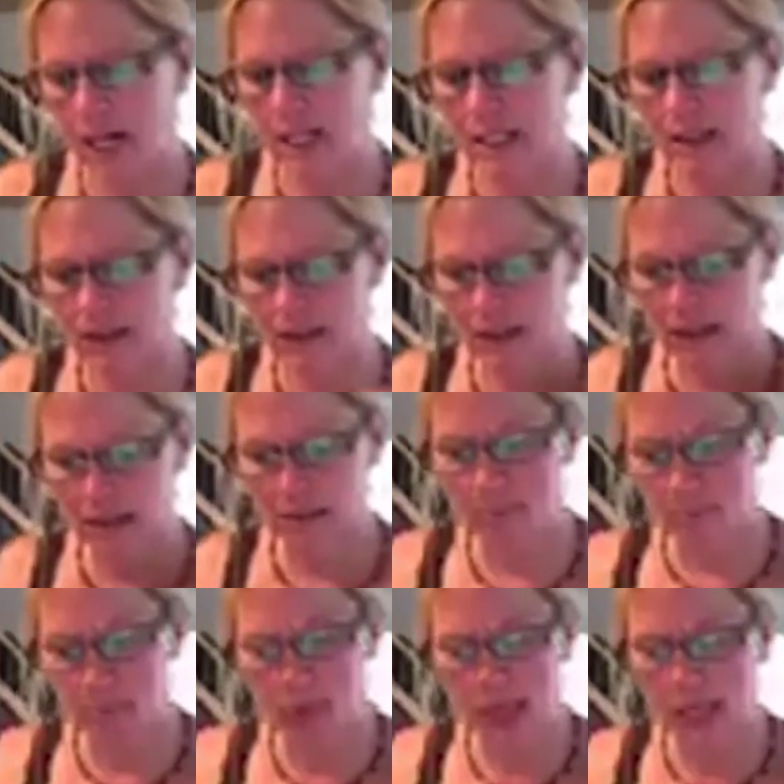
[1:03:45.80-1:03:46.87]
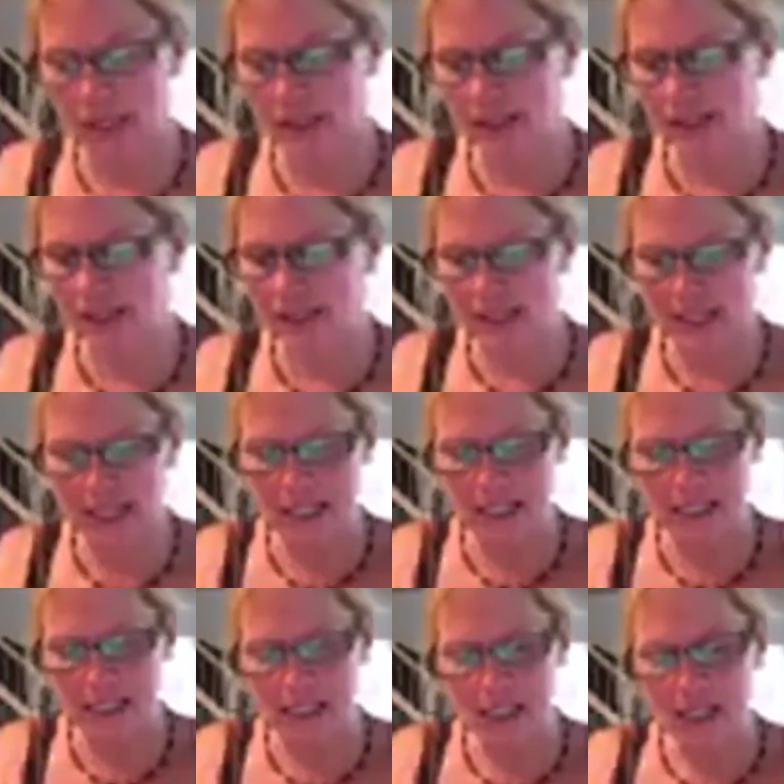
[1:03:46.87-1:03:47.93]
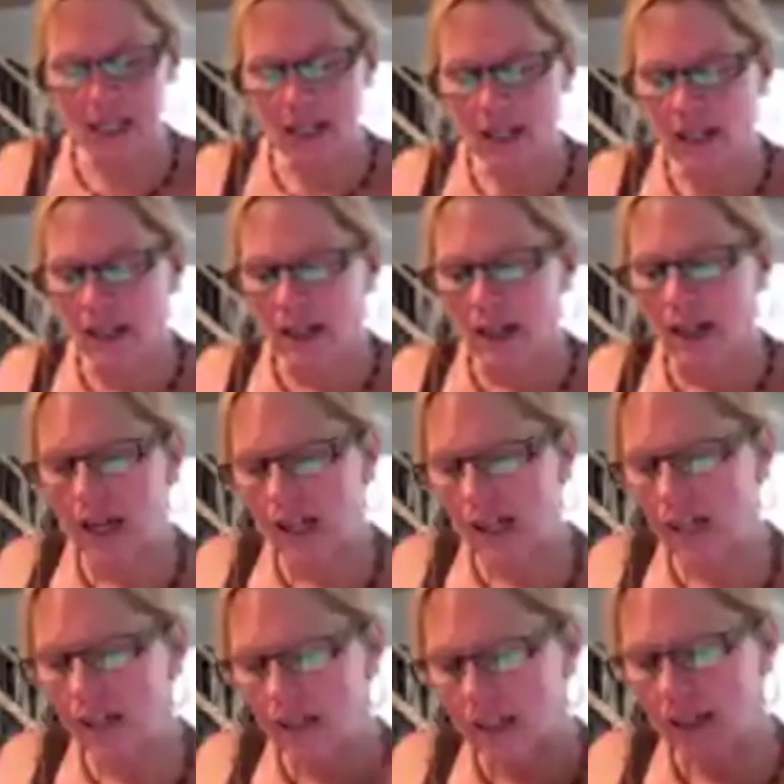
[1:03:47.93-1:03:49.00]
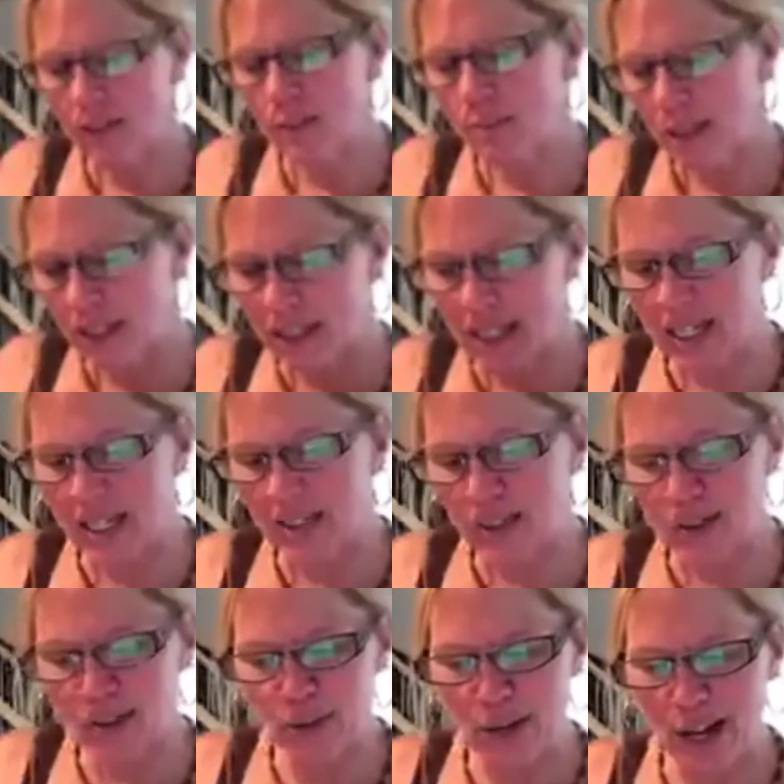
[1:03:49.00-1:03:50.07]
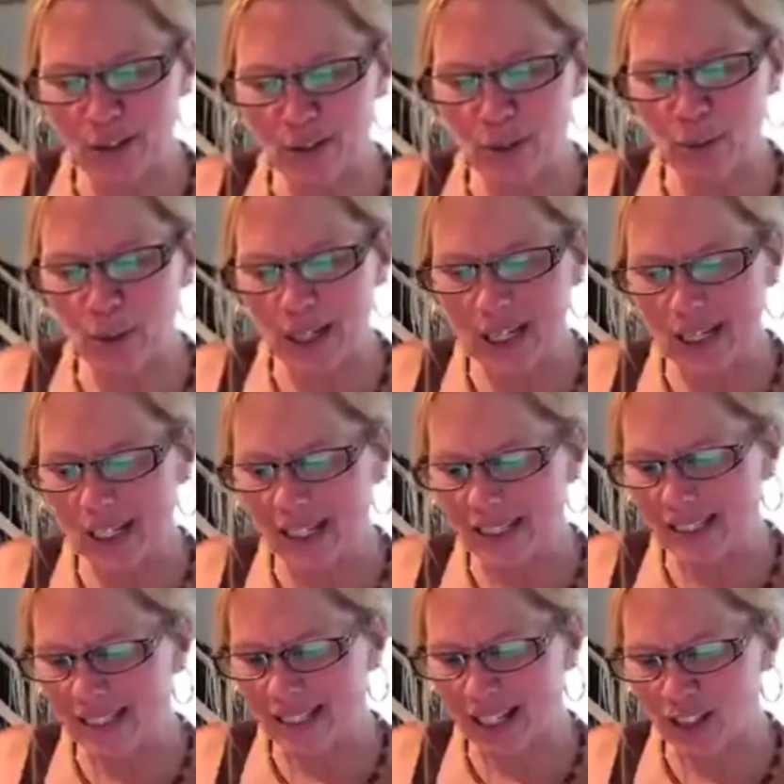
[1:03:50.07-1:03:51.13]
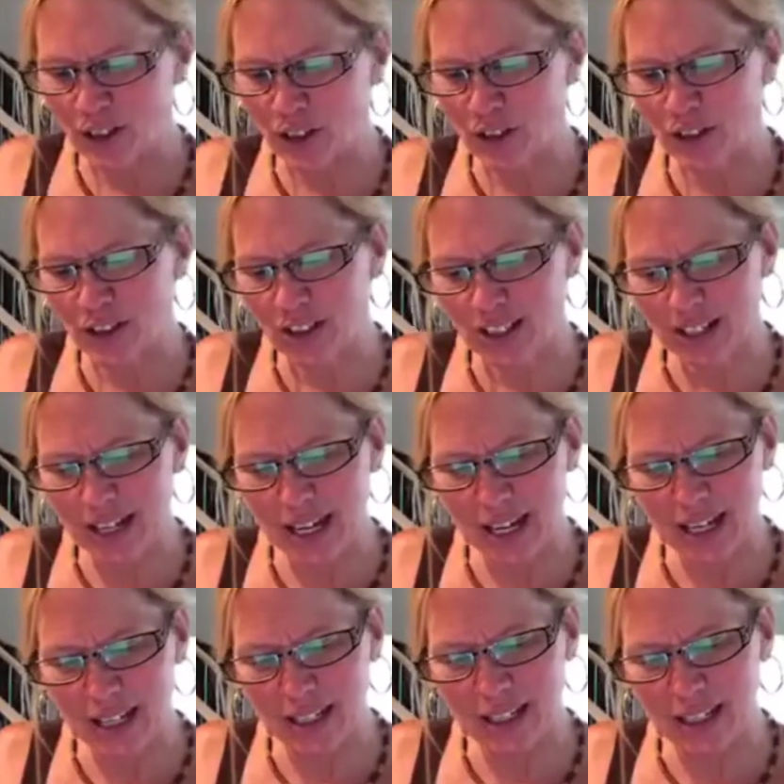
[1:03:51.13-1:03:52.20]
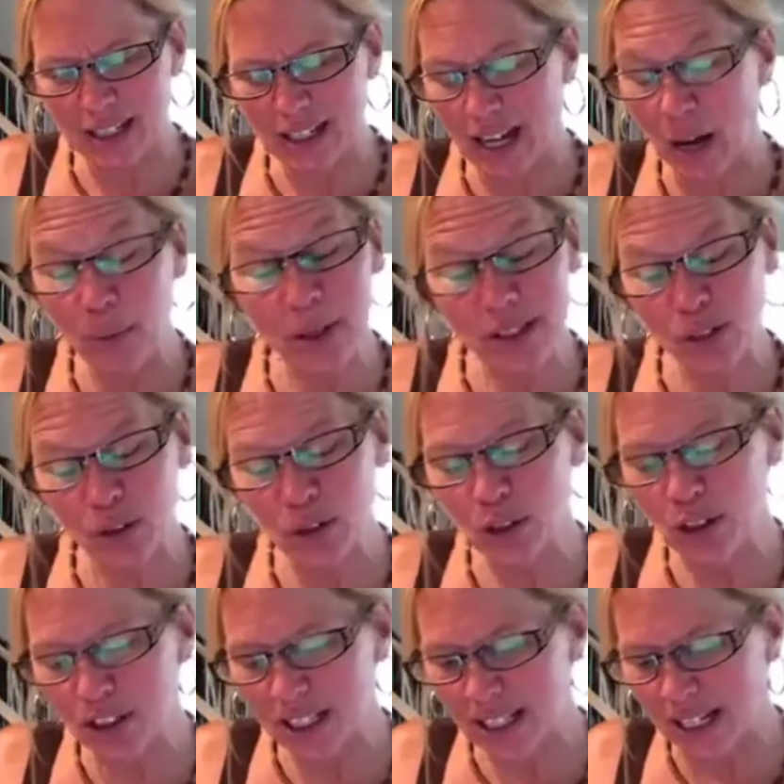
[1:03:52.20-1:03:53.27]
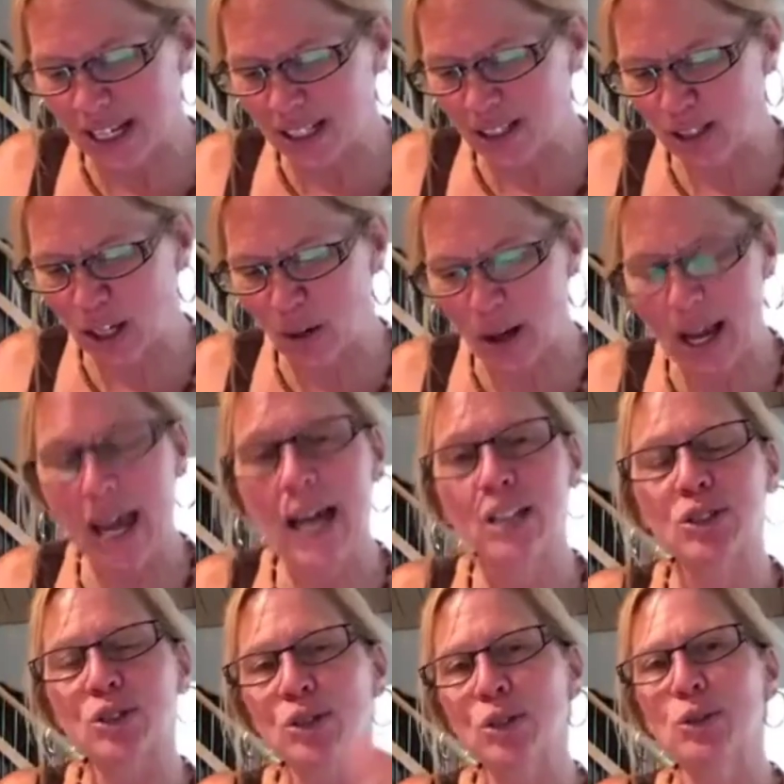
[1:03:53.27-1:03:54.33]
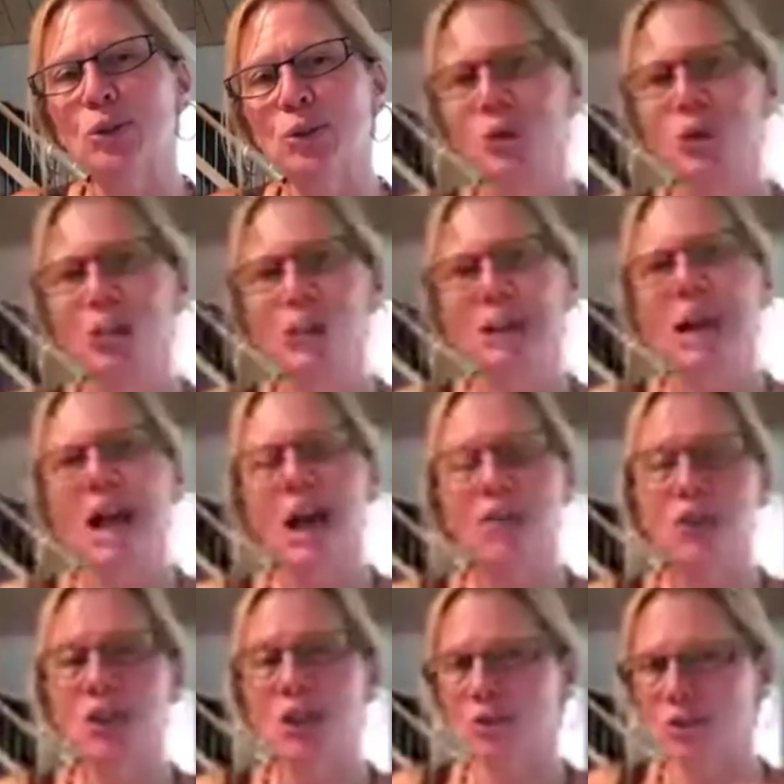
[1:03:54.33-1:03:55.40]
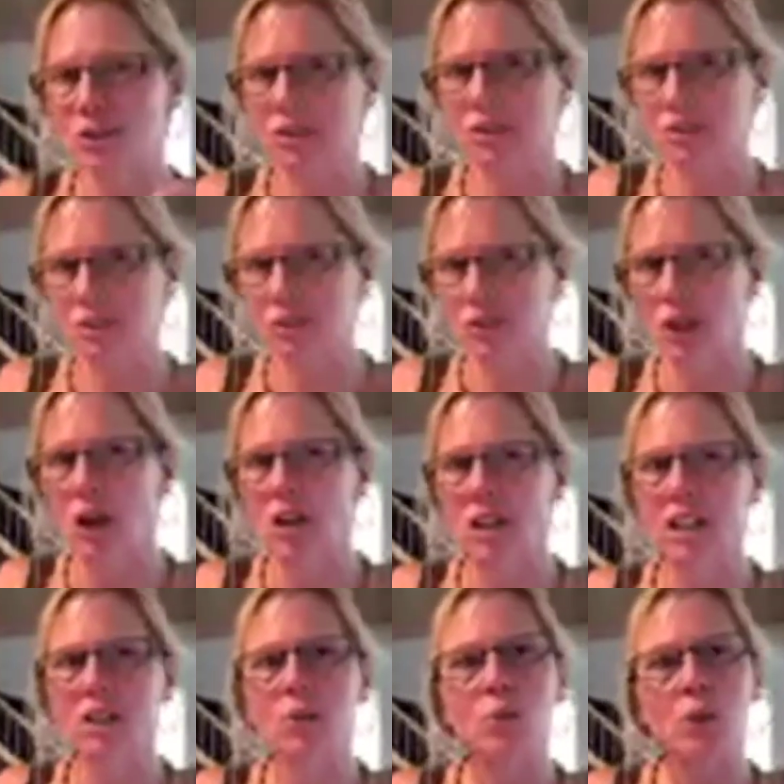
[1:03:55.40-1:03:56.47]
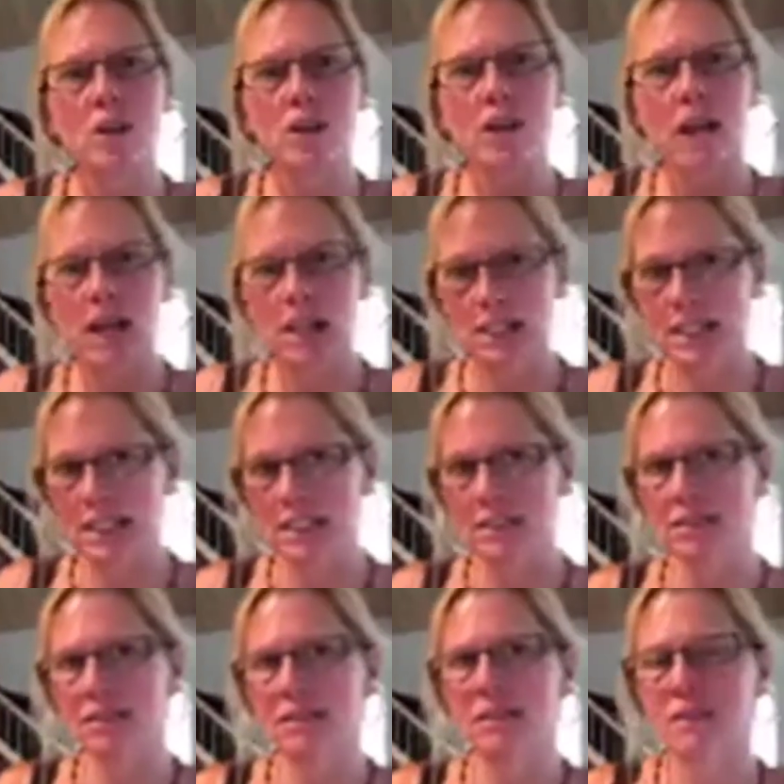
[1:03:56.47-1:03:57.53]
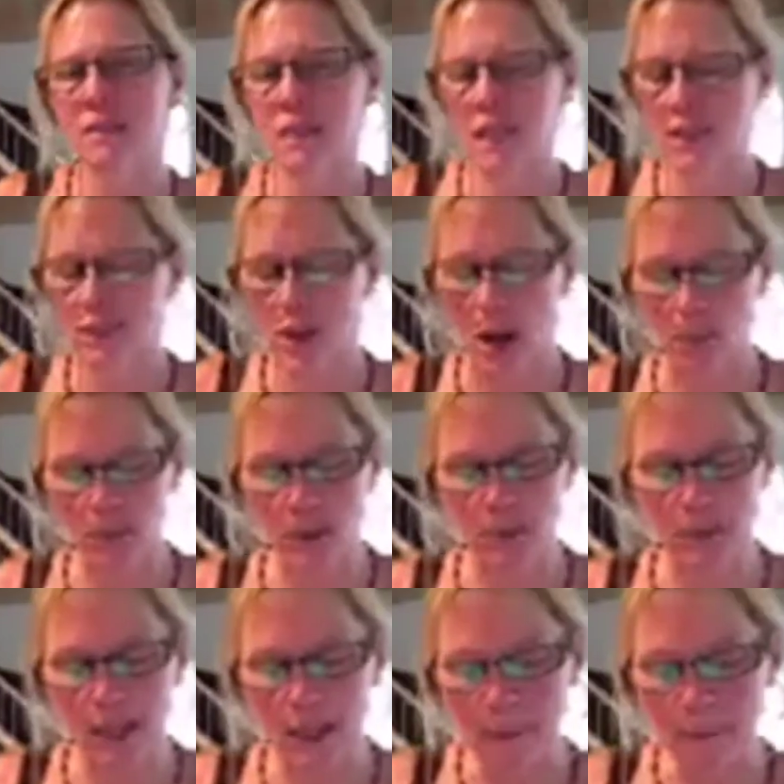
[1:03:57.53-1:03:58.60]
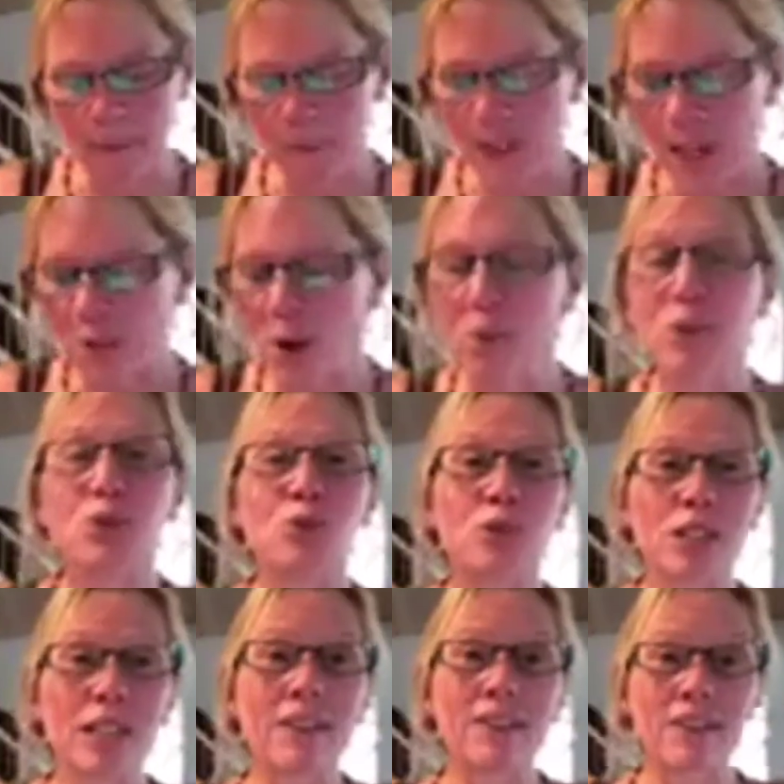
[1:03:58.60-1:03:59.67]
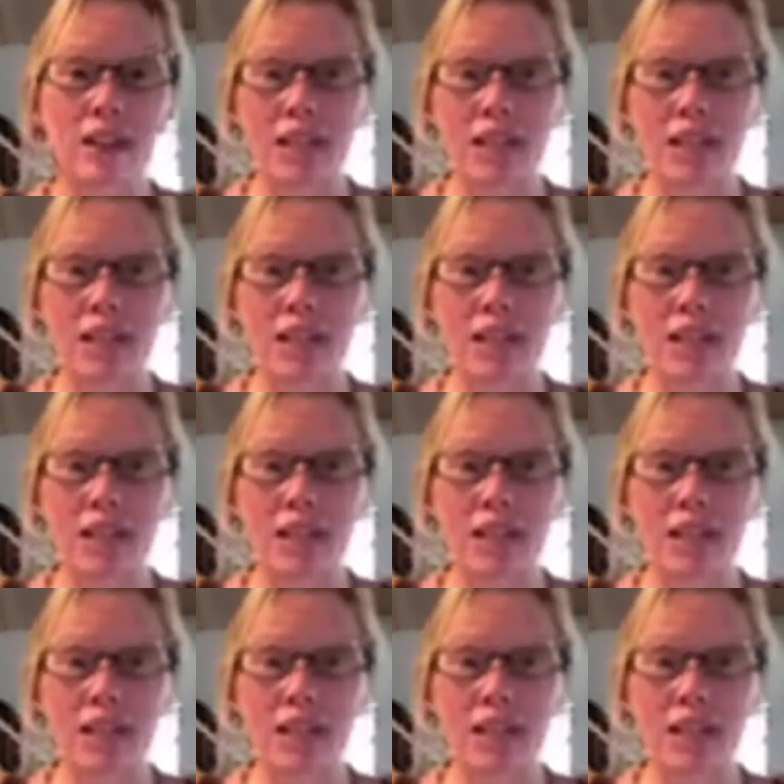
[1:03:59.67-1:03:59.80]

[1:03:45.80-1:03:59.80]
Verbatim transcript: God plants the seed, and He gives me things throughout the week and such. And I wasn't sure today, so I had two Evernotes started with ideas that have come to me. And what was really